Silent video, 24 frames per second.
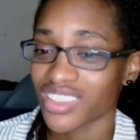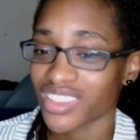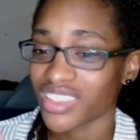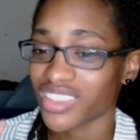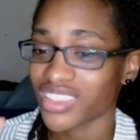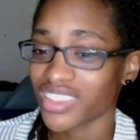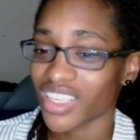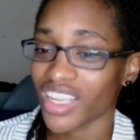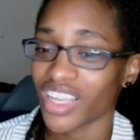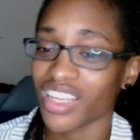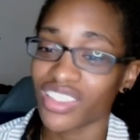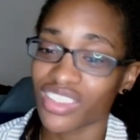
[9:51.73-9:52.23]

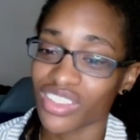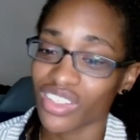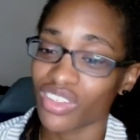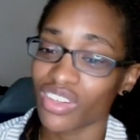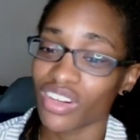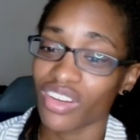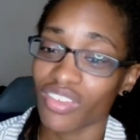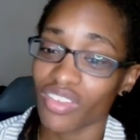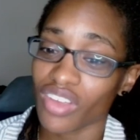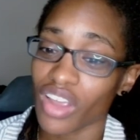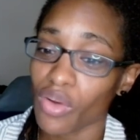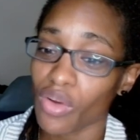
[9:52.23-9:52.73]
Stay
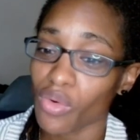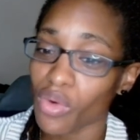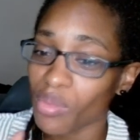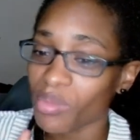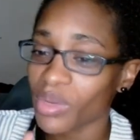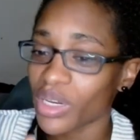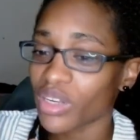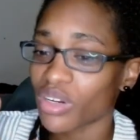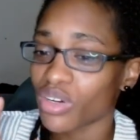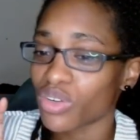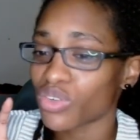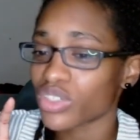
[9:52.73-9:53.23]
tuned. If y'all
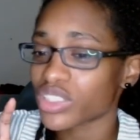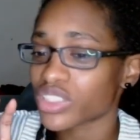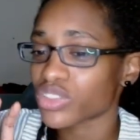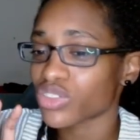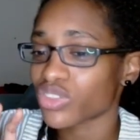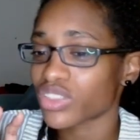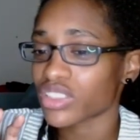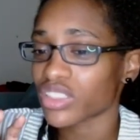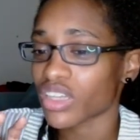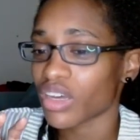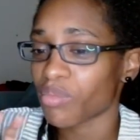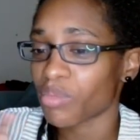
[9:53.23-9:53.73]
want me to do a
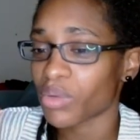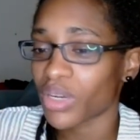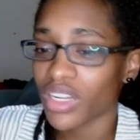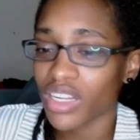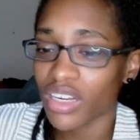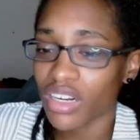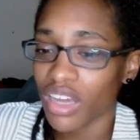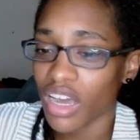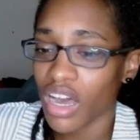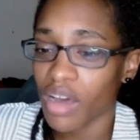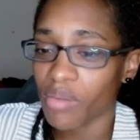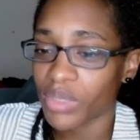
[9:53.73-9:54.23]
story time, put it
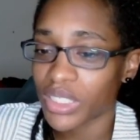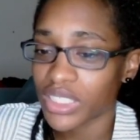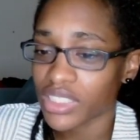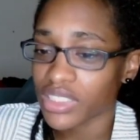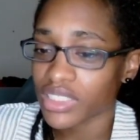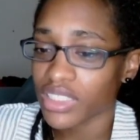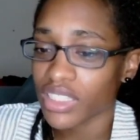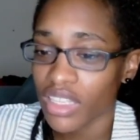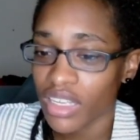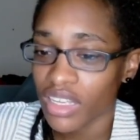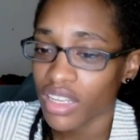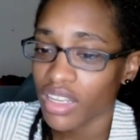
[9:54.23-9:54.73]
in the
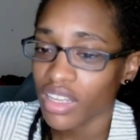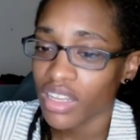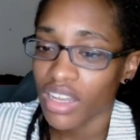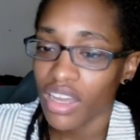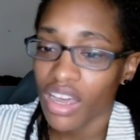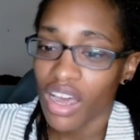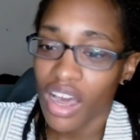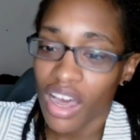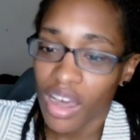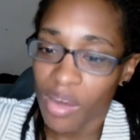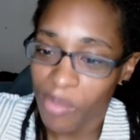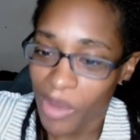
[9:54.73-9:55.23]
comments.
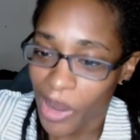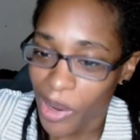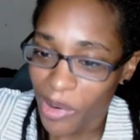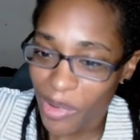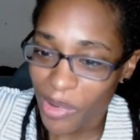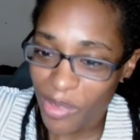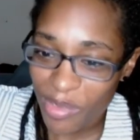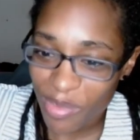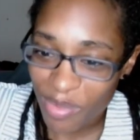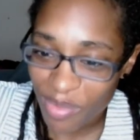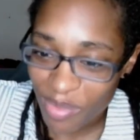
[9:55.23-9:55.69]
I'm out.